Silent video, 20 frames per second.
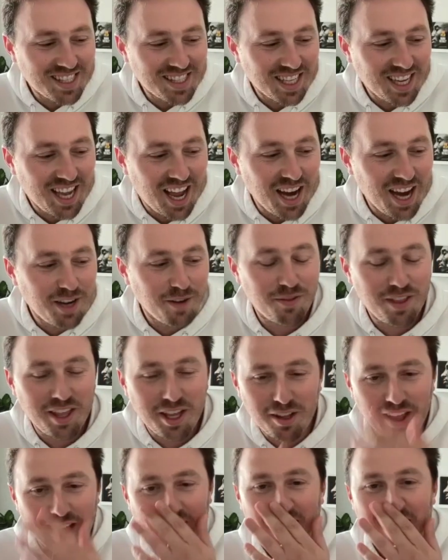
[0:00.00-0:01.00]
the kind of thing,
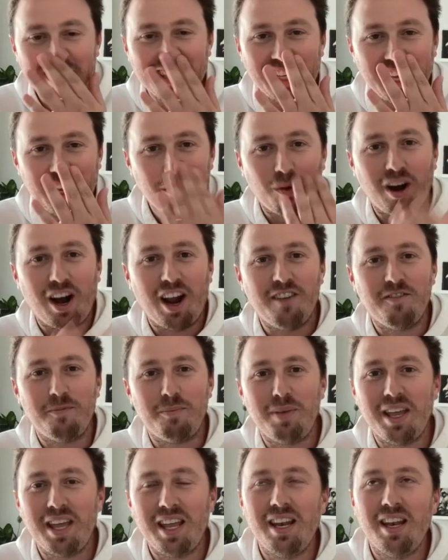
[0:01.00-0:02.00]
like I said, where I've
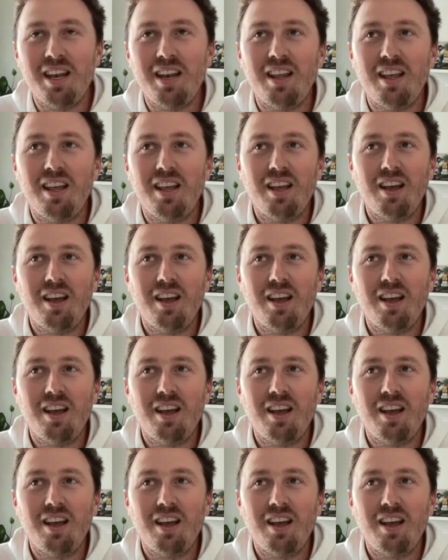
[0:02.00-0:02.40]
been